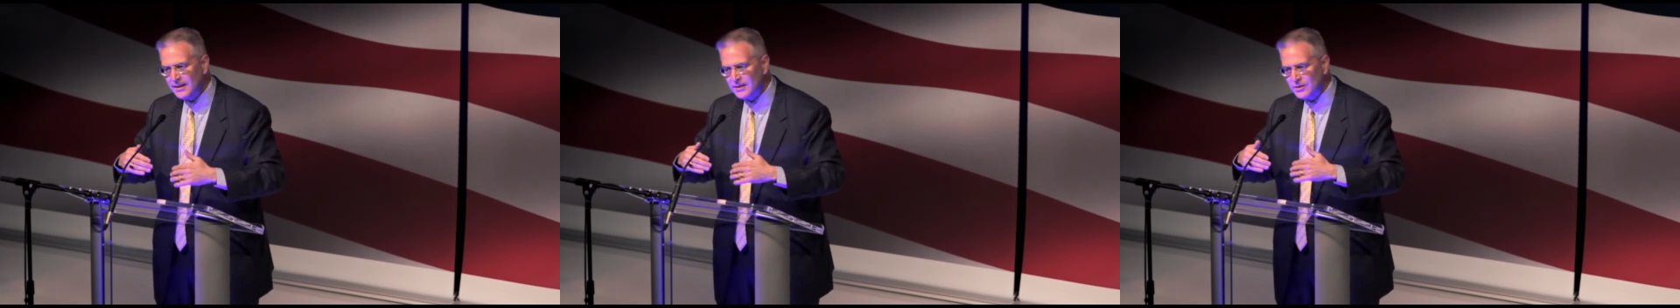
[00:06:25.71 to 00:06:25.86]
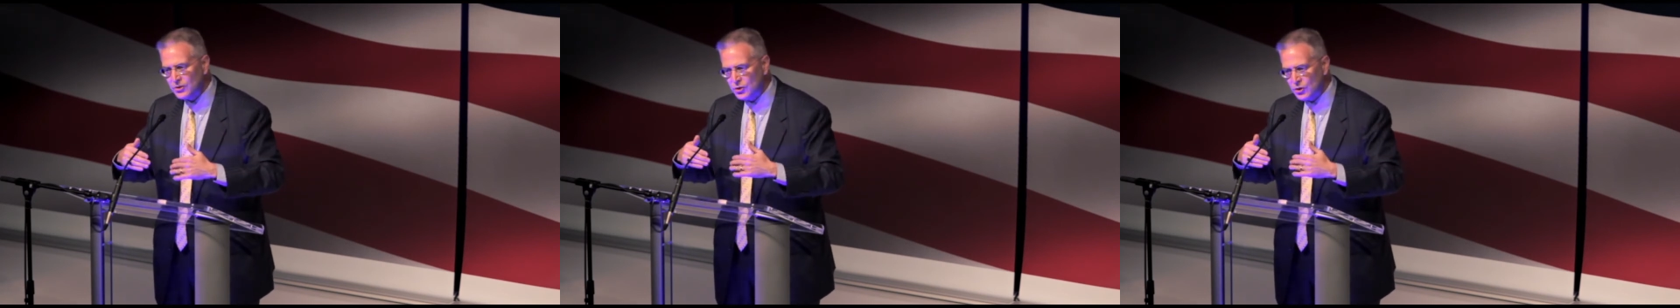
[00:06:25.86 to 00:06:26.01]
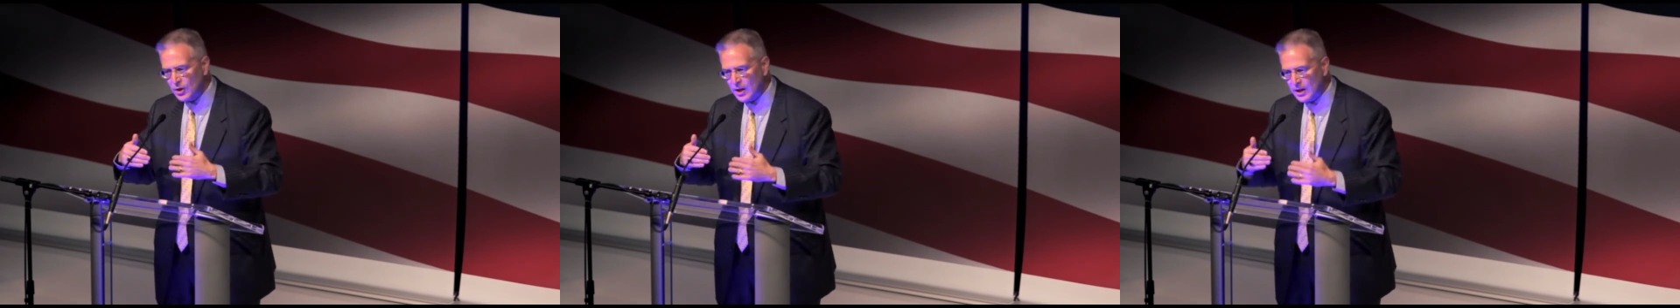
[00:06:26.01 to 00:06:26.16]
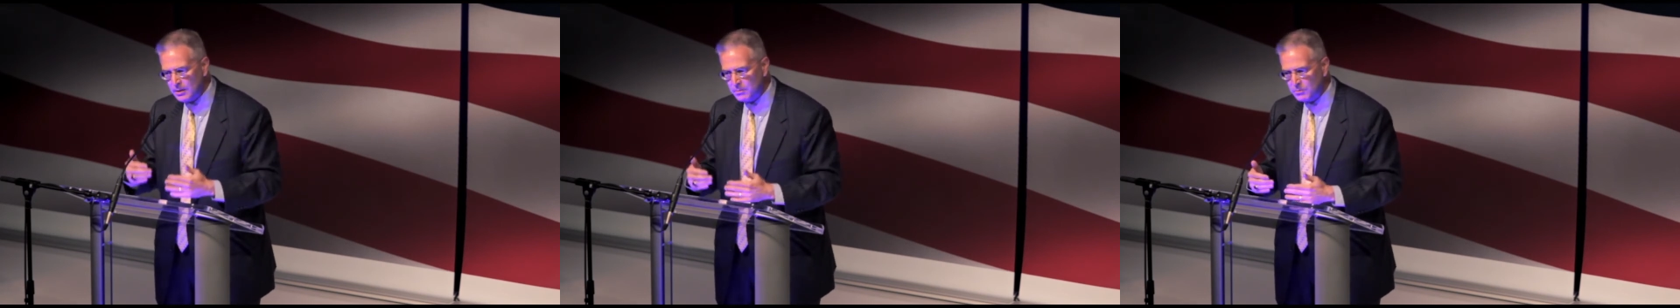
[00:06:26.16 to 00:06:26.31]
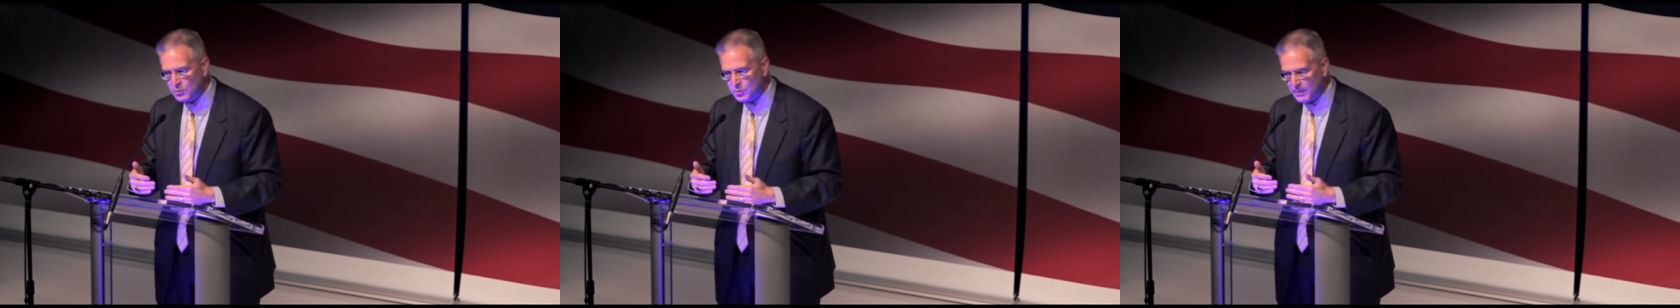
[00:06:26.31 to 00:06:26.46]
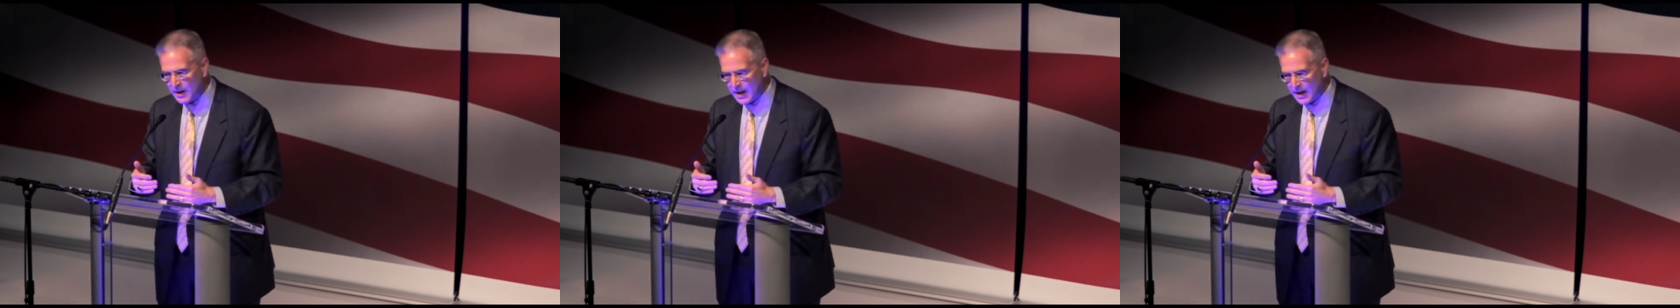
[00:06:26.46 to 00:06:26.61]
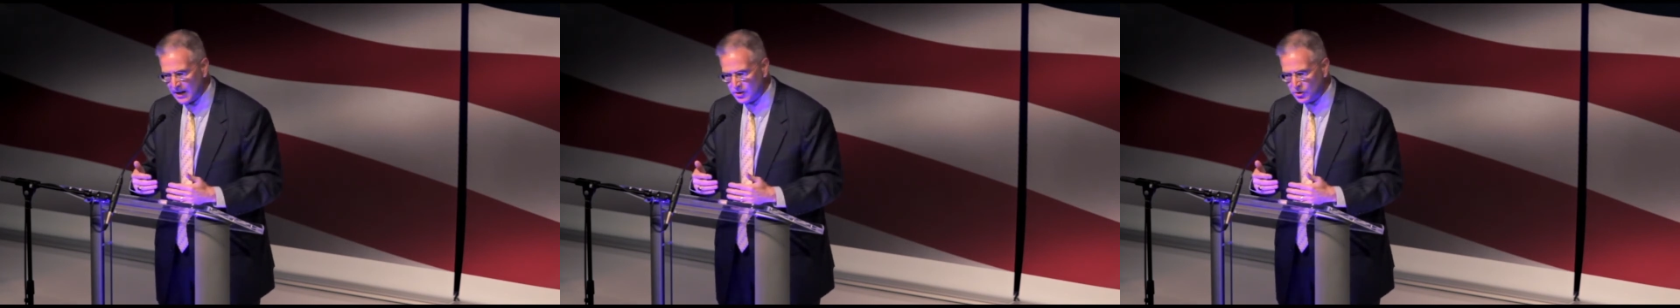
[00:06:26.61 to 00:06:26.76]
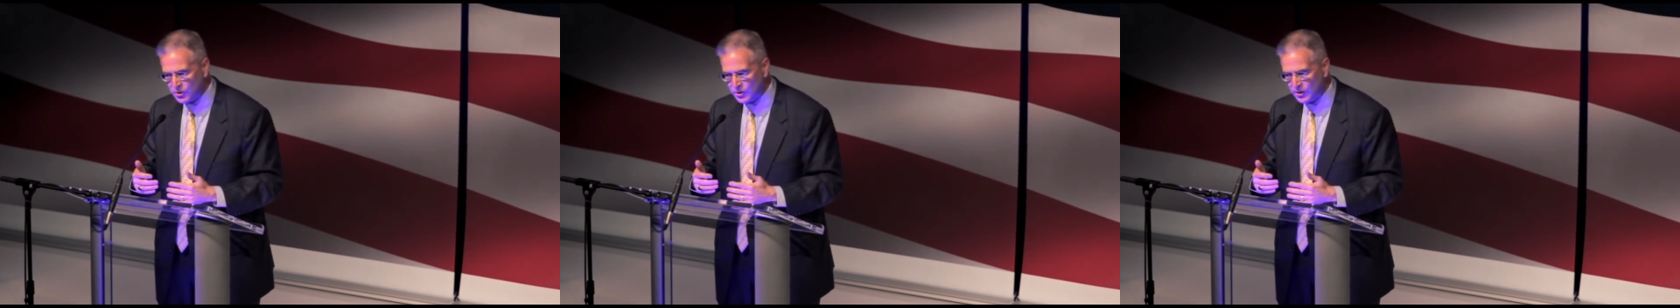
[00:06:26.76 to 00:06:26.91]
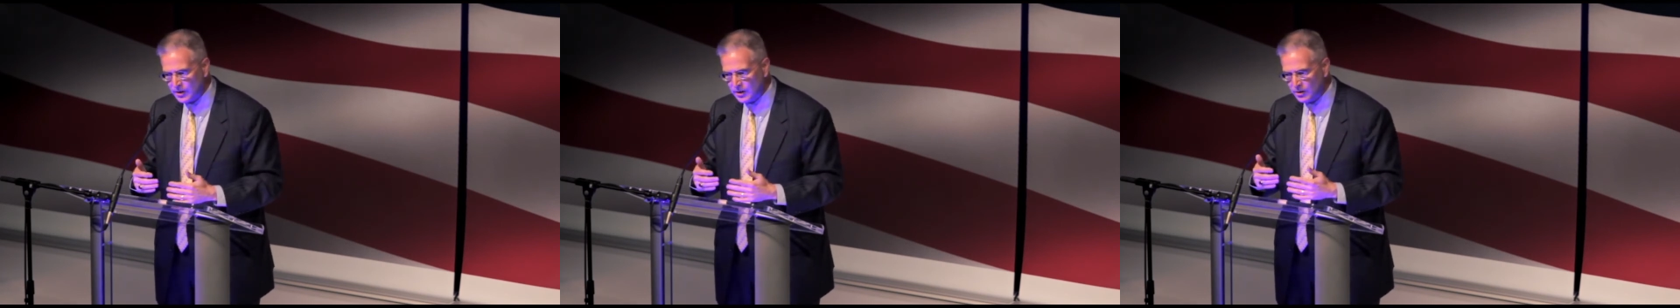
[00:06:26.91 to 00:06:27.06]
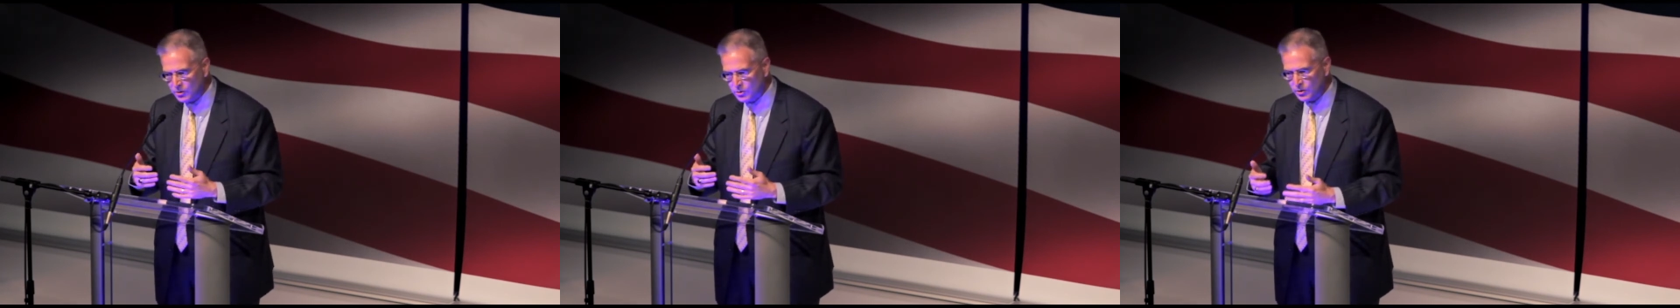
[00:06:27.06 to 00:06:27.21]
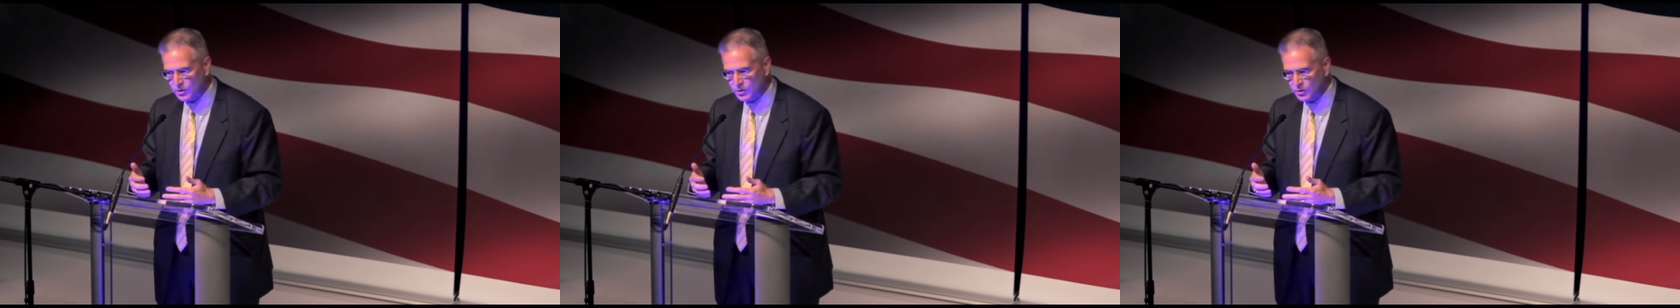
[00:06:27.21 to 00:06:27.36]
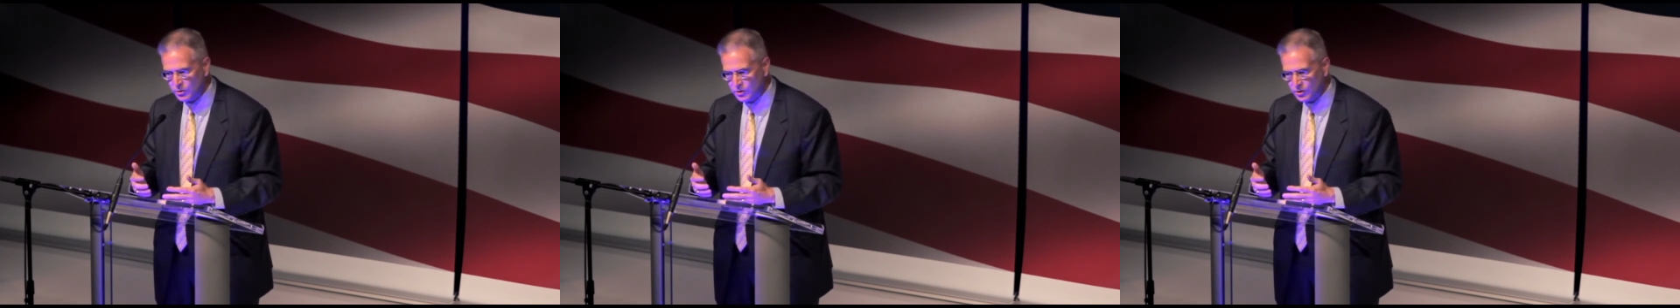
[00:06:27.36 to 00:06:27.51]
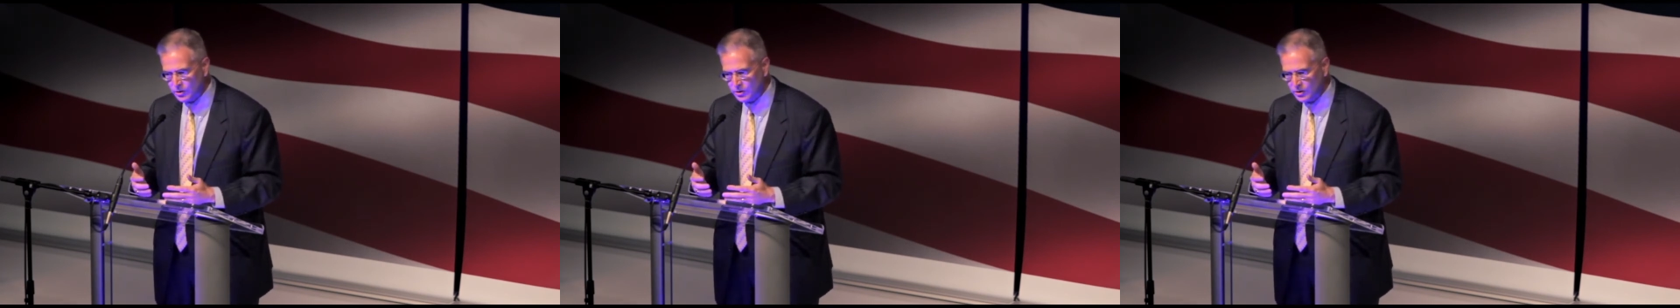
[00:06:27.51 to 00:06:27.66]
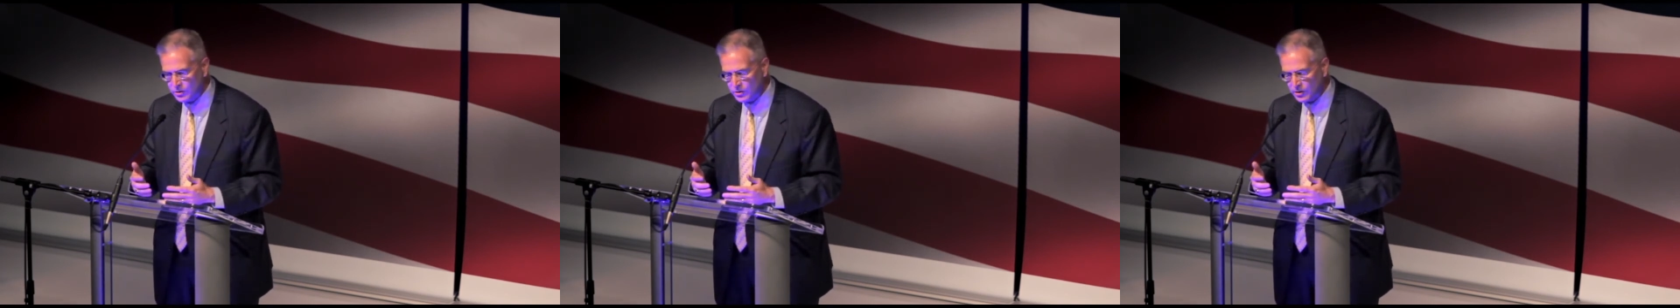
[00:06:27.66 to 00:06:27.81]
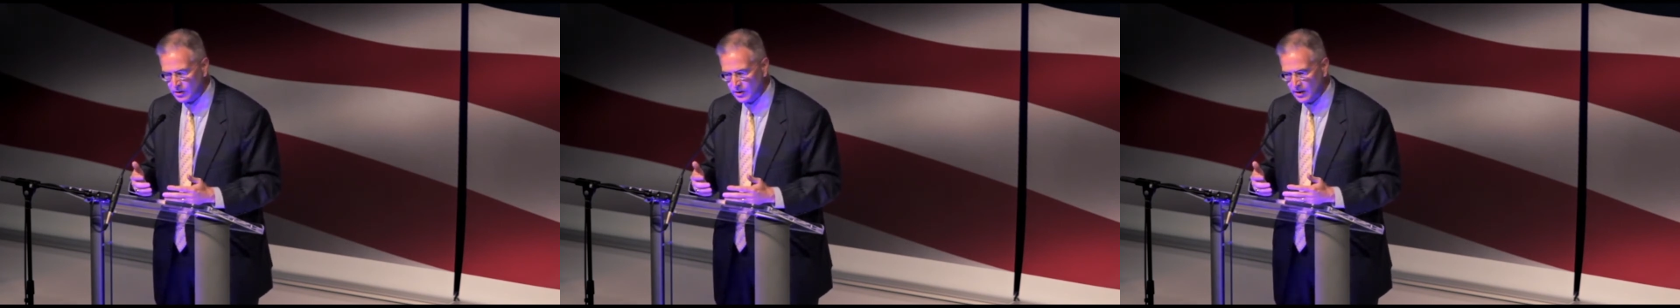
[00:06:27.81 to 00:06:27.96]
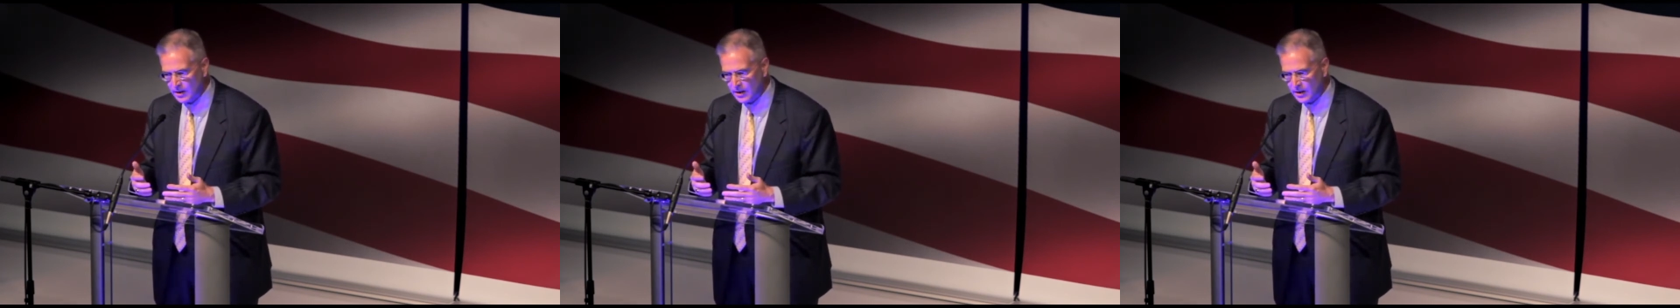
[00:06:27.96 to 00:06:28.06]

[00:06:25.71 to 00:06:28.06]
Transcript: James Madison introduces